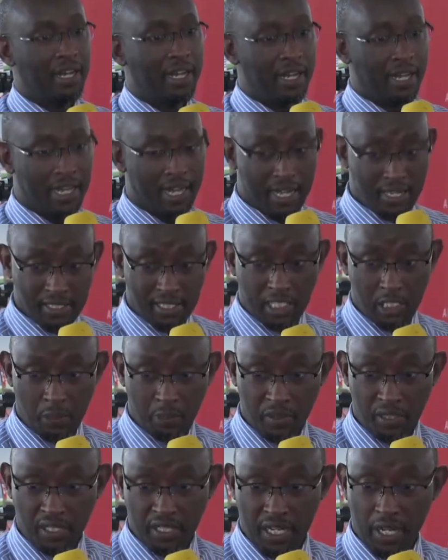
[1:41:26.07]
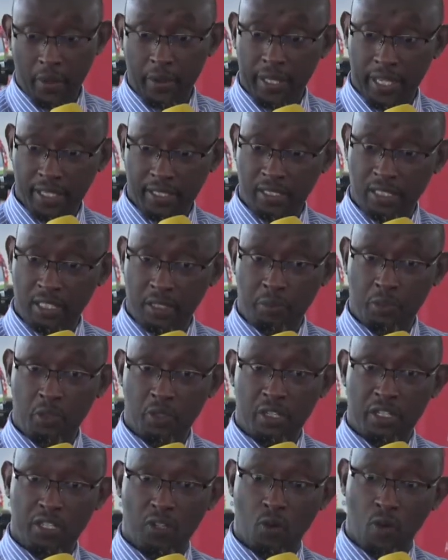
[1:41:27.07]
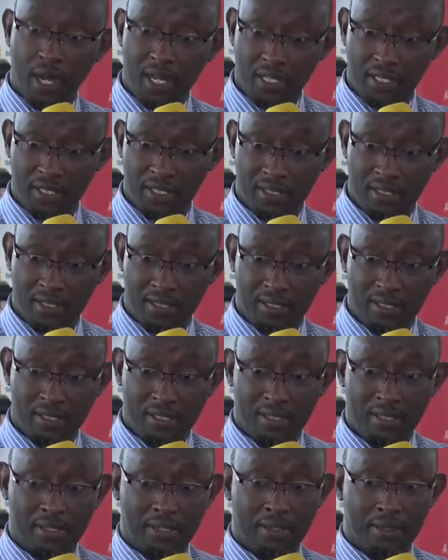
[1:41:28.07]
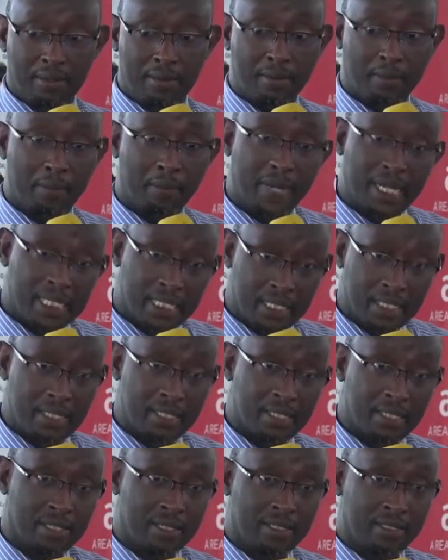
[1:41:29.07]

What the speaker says: As I speak now, they are still building what? Masts.